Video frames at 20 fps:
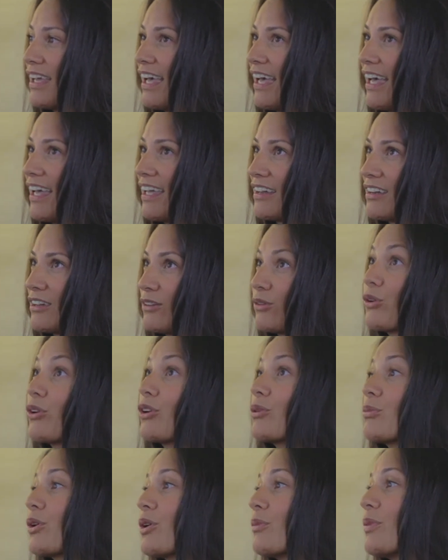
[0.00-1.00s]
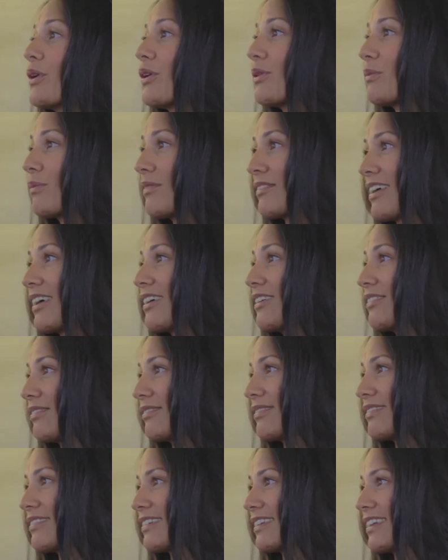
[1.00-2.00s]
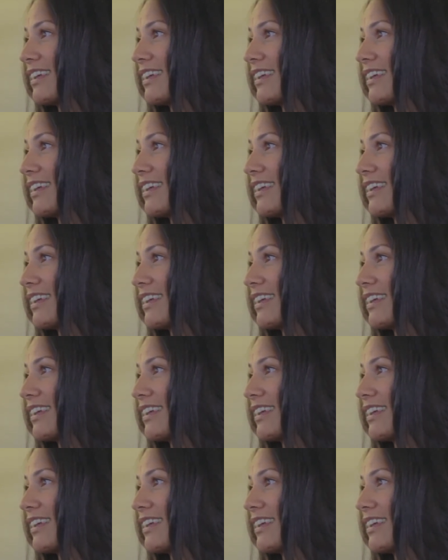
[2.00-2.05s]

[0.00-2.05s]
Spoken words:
and learn more about themselves,